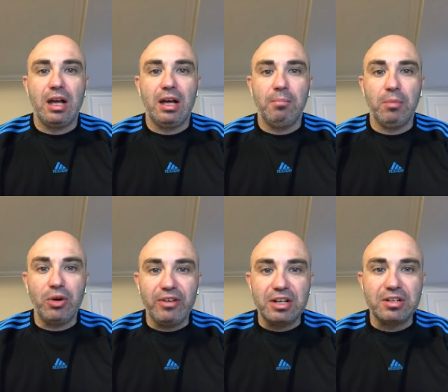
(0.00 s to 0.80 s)
a
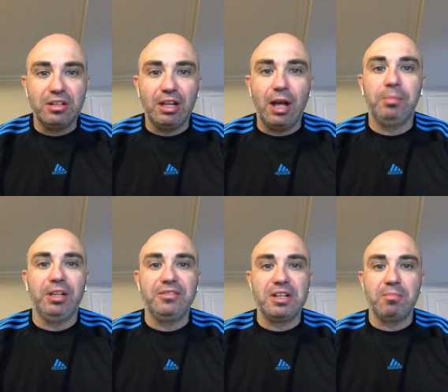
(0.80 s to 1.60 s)
motivational
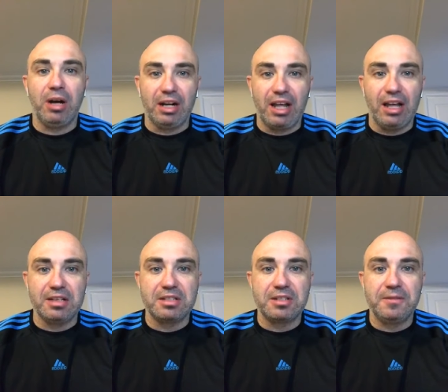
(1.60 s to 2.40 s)
uplifting
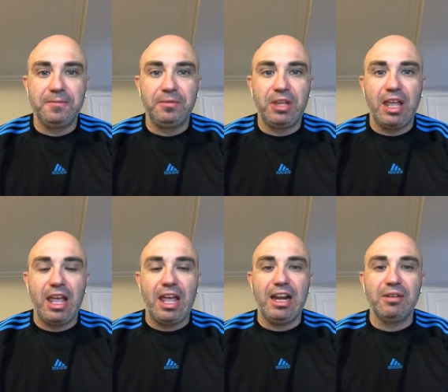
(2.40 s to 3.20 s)
podcast.
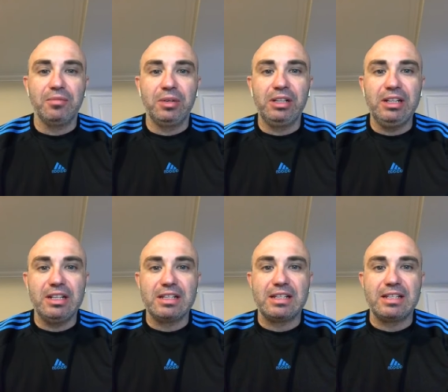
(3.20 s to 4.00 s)
And it really
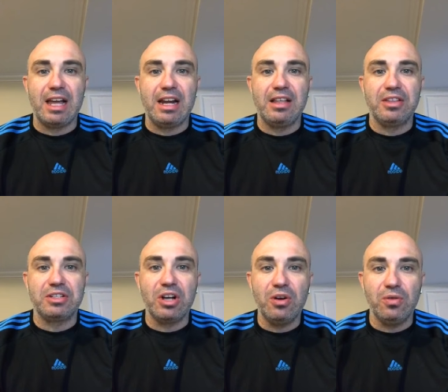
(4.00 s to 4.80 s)
does set the
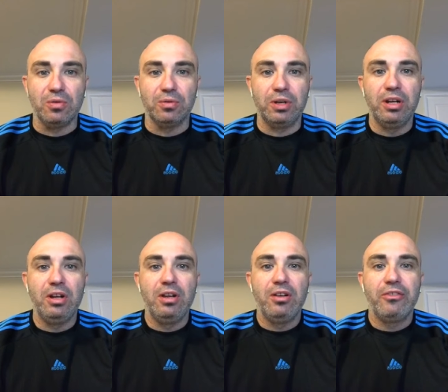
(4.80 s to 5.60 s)
tone
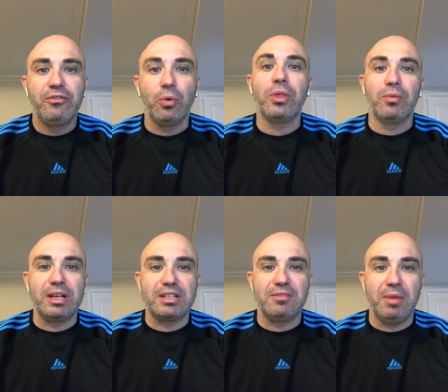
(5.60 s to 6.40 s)
for the
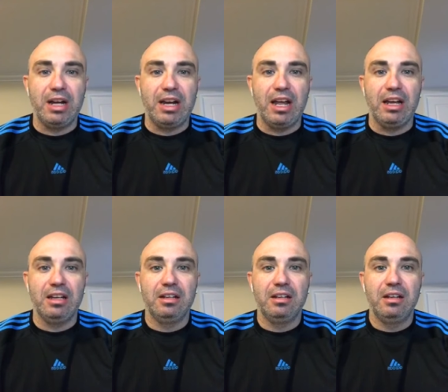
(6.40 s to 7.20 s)
rest of my day.
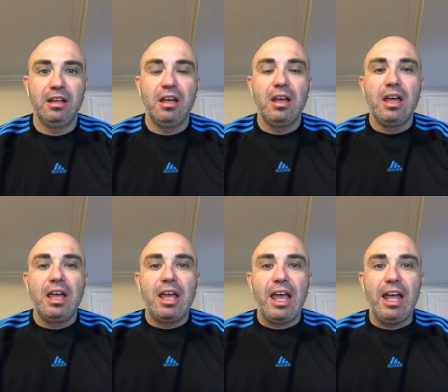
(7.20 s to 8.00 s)

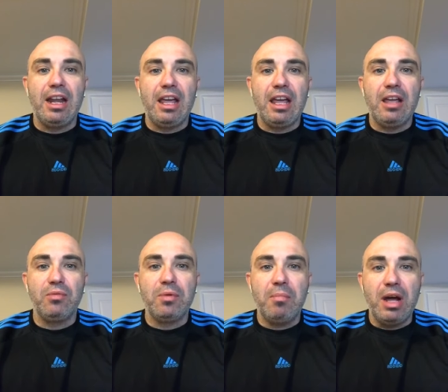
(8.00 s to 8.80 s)
And
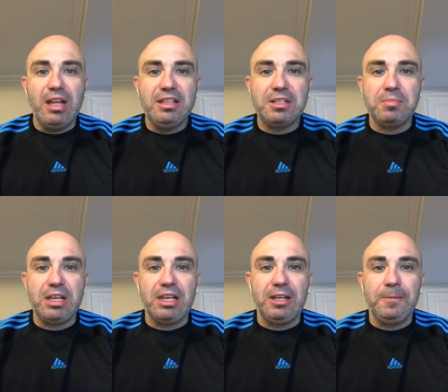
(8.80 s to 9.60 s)
it reminds
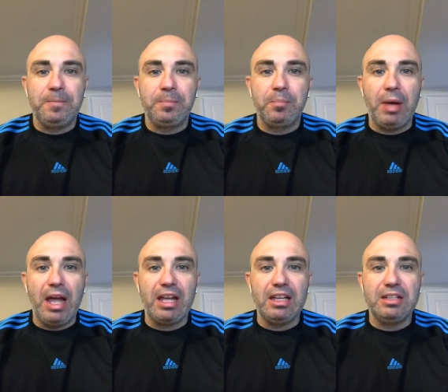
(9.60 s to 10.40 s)
me
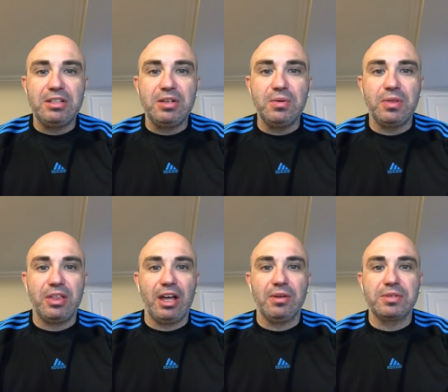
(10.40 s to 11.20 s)
back in
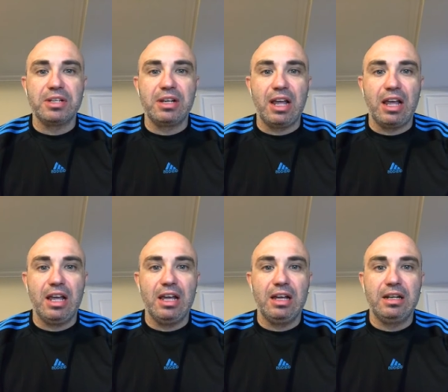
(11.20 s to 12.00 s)

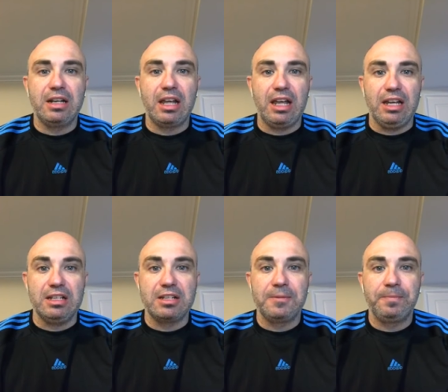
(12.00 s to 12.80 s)

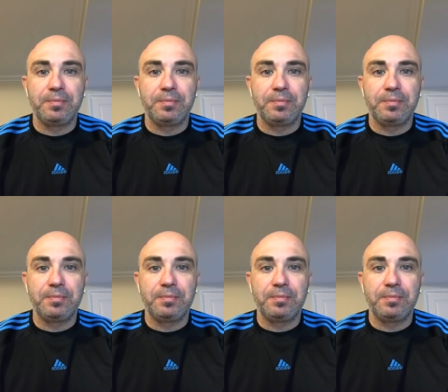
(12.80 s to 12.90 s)
2008,